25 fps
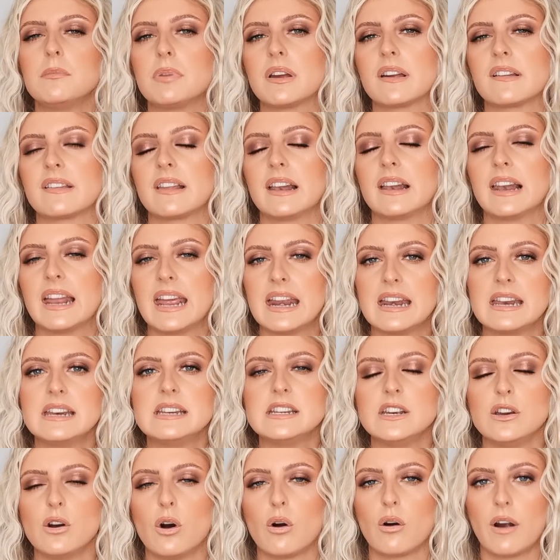because the Lady
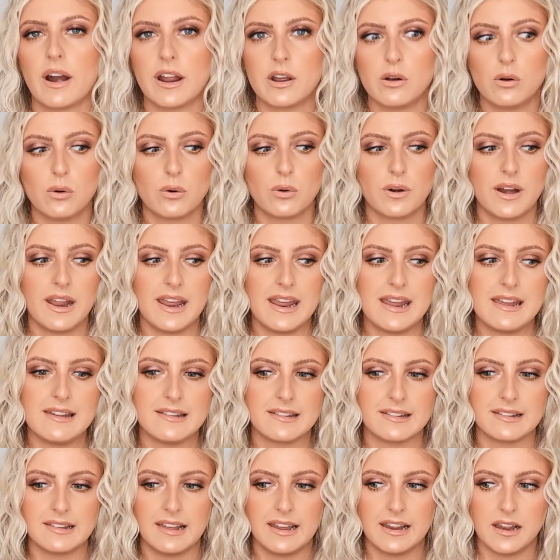Dior I own
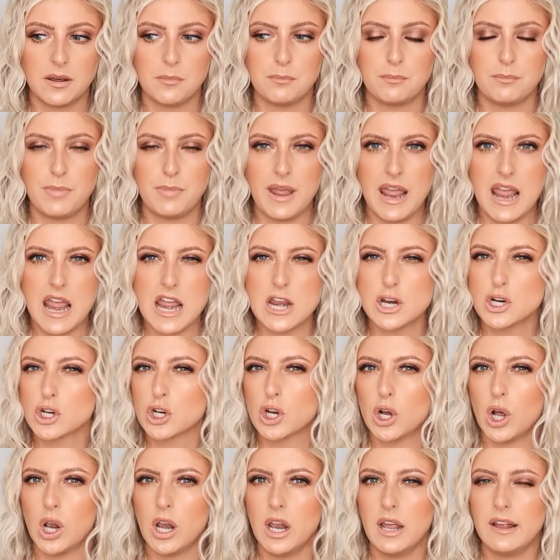is like a beige
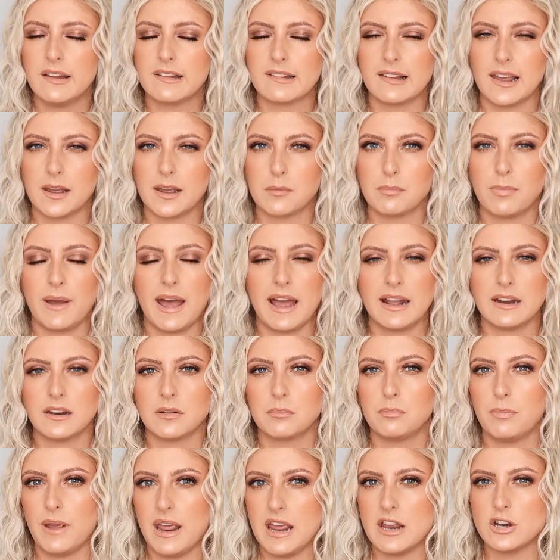color. It's like
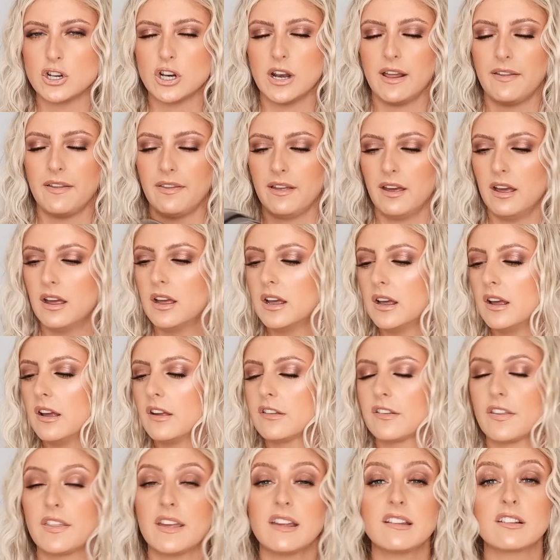patent beige leather.
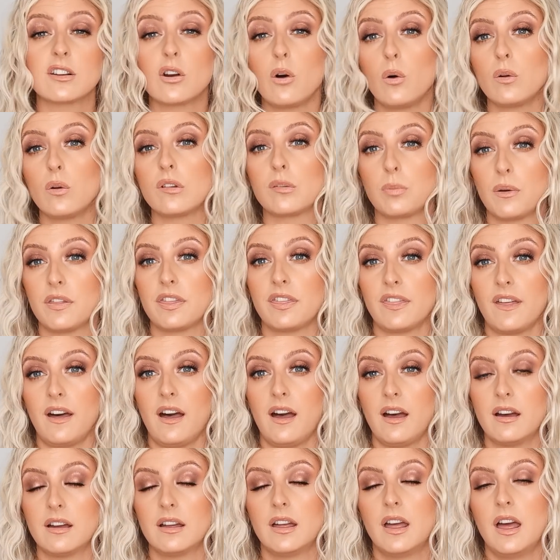So this goes with
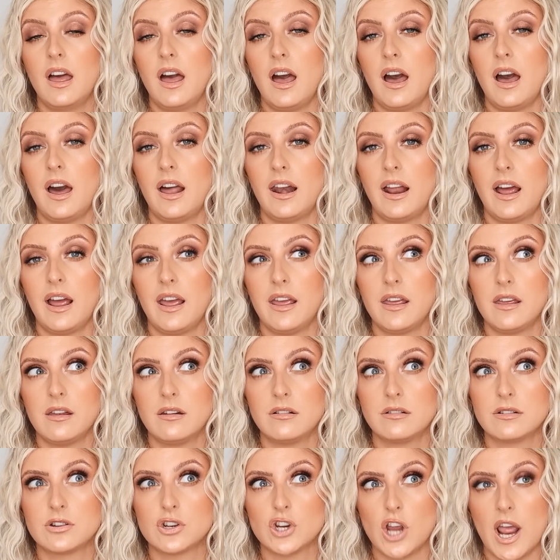that. And
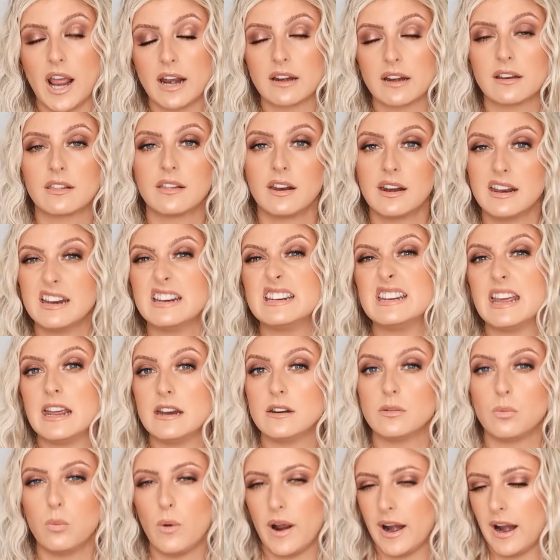I checked that it
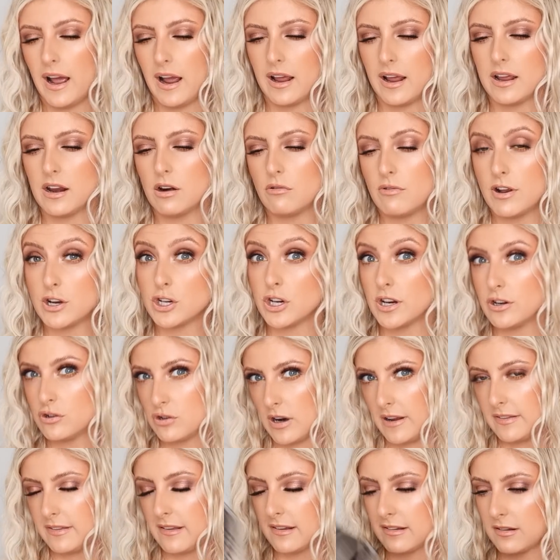did when I originally
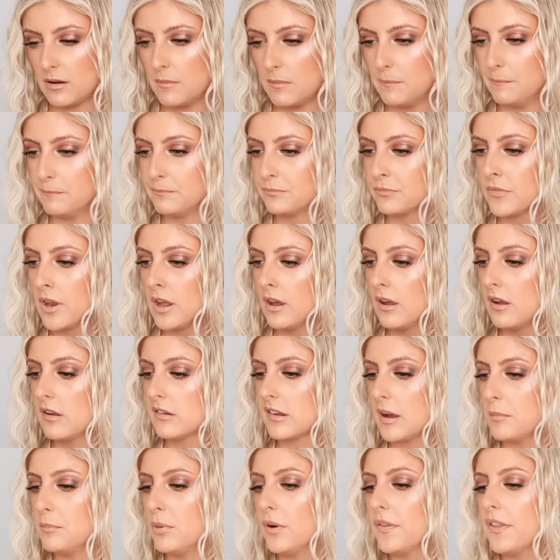tried this on.
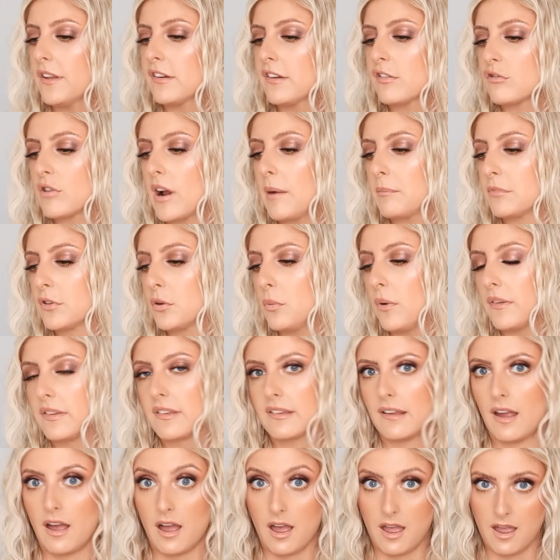So I'll put the strap to one
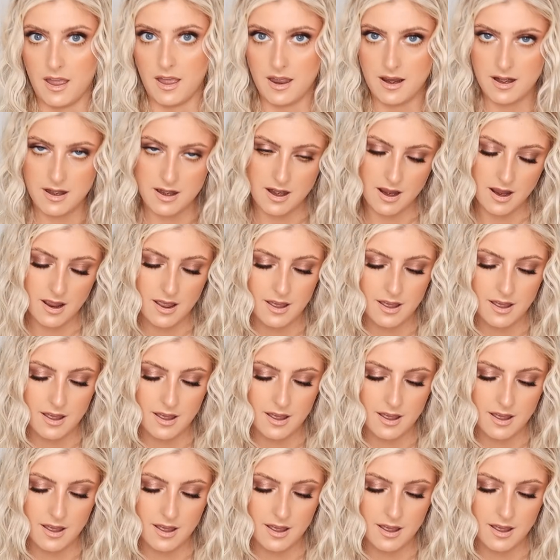side